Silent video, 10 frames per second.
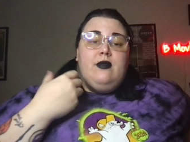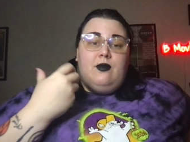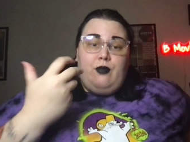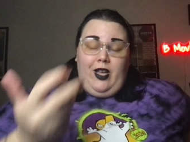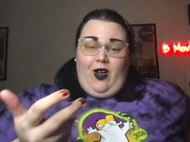
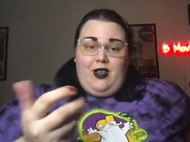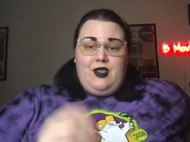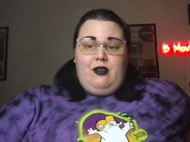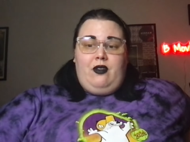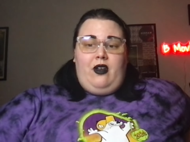We
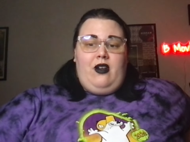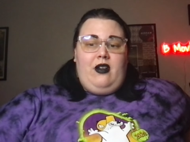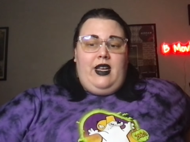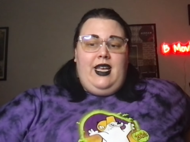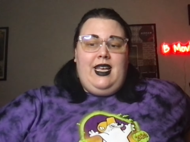also
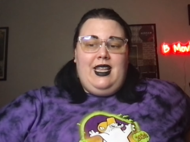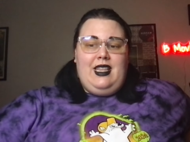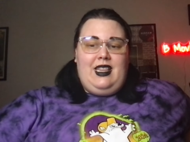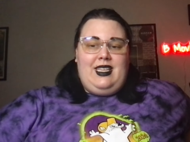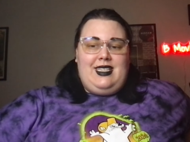learn
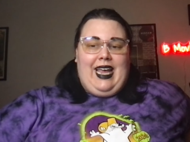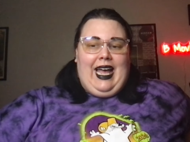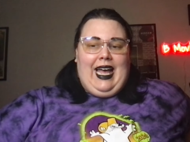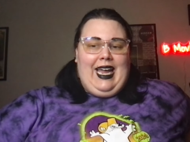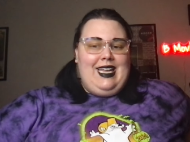that this guy